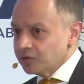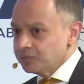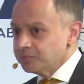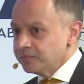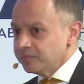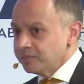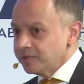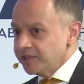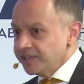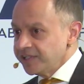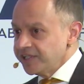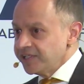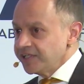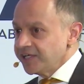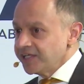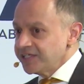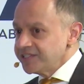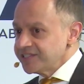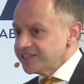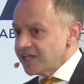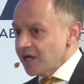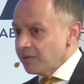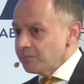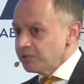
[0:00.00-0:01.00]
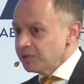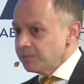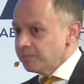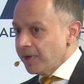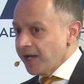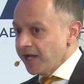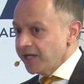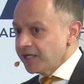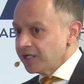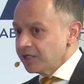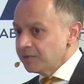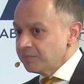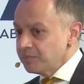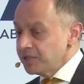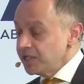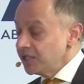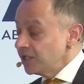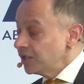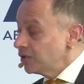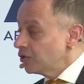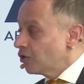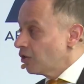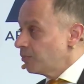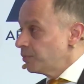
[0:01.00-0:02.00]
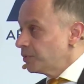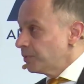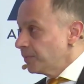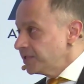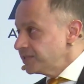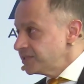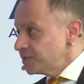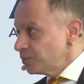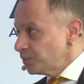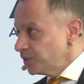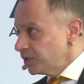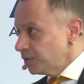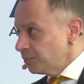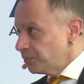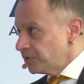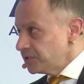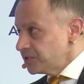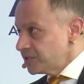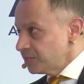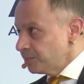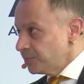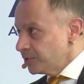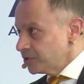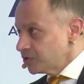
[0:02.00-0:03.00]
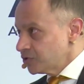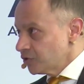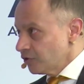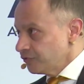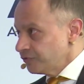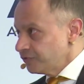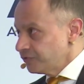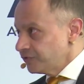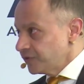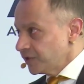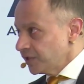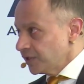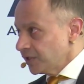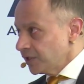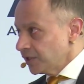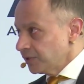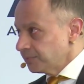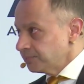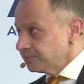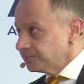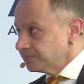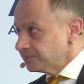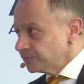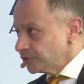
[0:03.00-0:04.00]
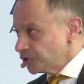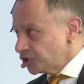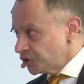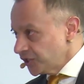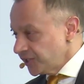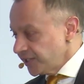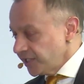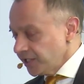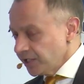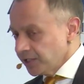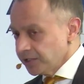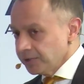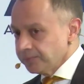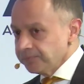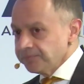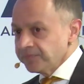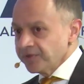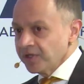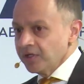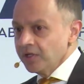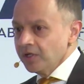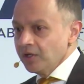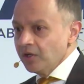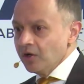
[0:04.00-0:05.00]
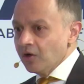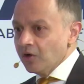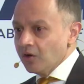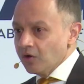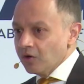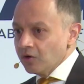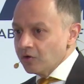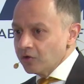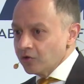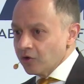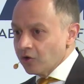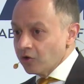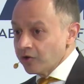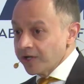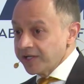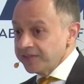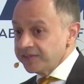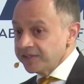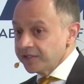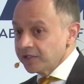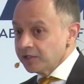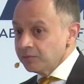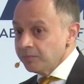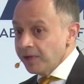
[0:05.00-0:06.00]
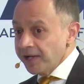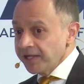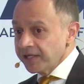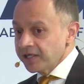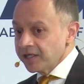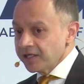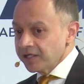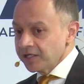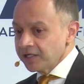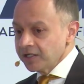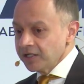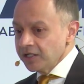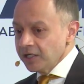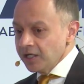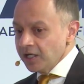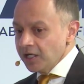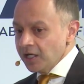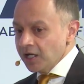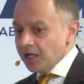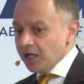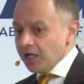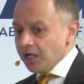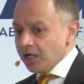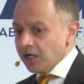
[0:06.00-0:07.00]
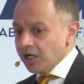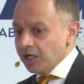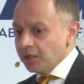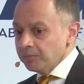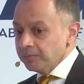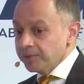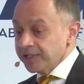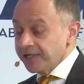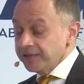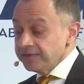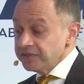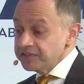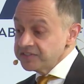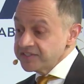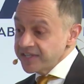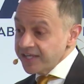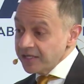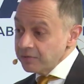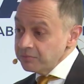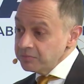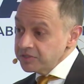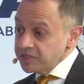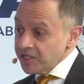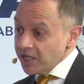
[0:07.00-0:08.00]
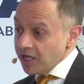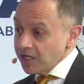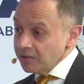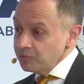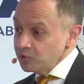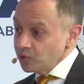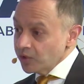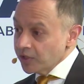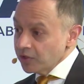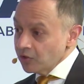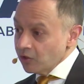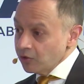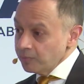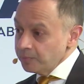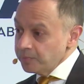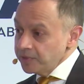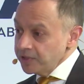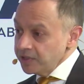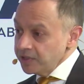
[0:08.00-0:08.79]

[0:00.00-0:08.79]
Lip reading: leading an Islamic bank meaning compromising with the principles of Sharia or ethical banking. But at the same time, you cannot be